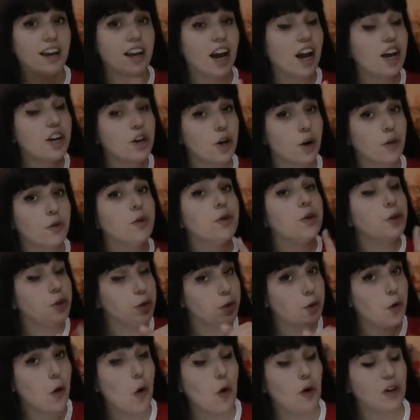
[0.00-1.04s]
and I know
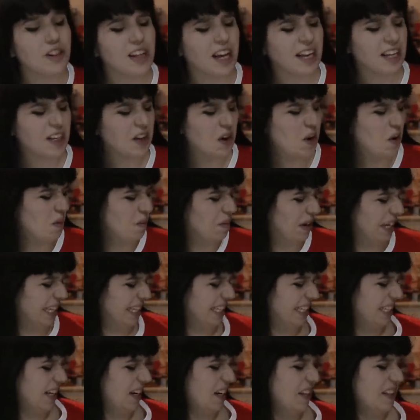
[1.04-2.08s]
you all like, oh my
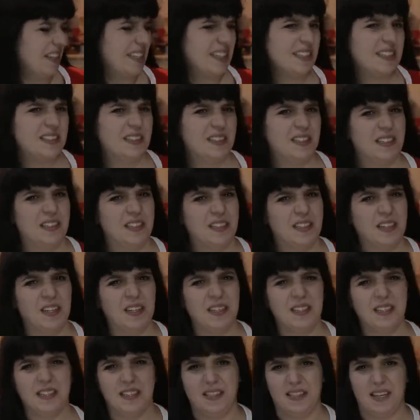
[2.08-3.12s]
god, that's
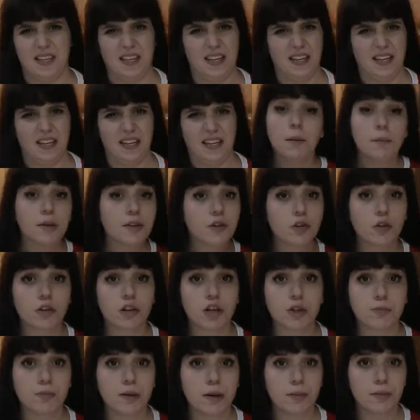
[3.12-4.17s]
disgusting. But
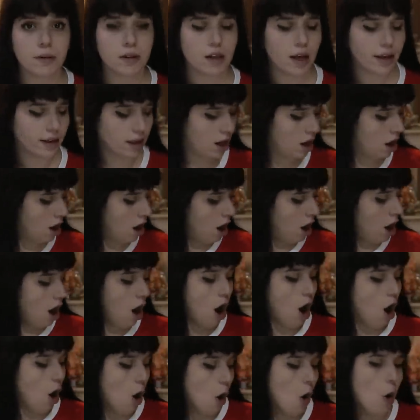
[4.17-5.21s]
Turkish people like,
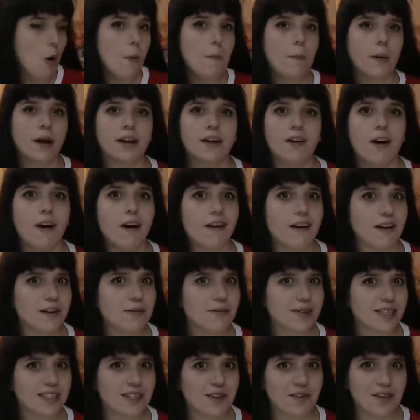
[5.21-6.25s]
Oh my god, I'm
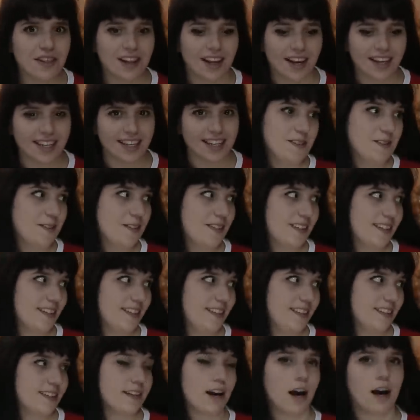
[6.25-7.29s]
so lucky. You see
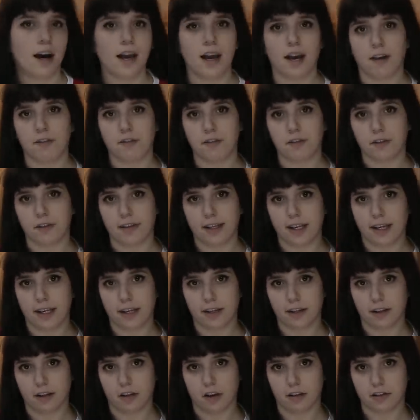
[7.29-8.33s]
this? I have to
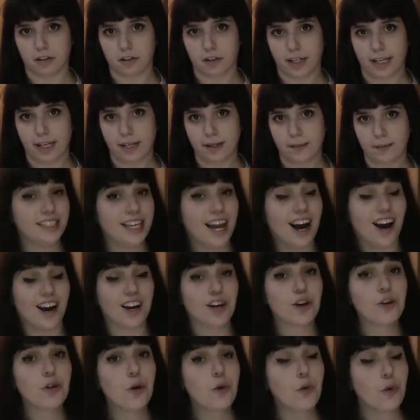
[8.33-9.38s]
take a lottery. Yeah, I
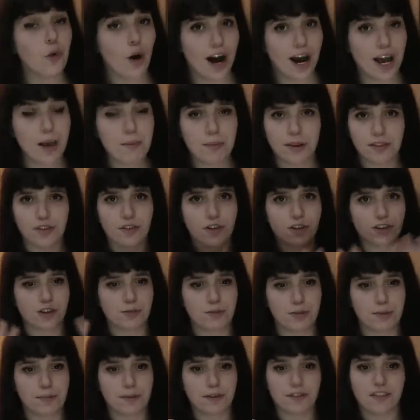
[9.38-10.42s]
don't know why, but Turkish
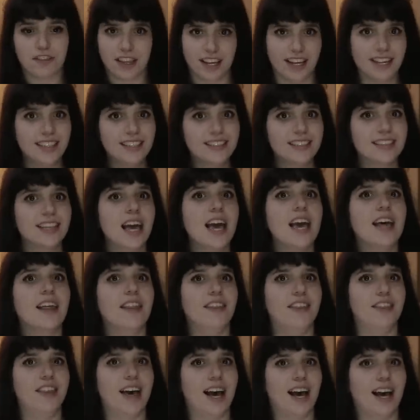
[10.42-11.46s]
people thinks
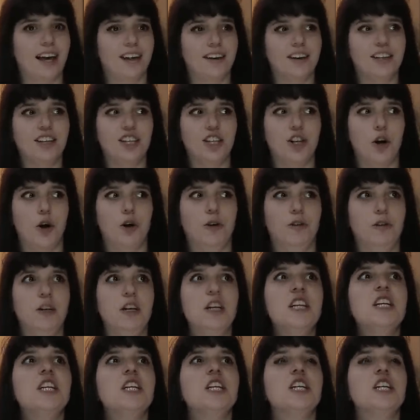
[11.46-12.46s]
that, you know,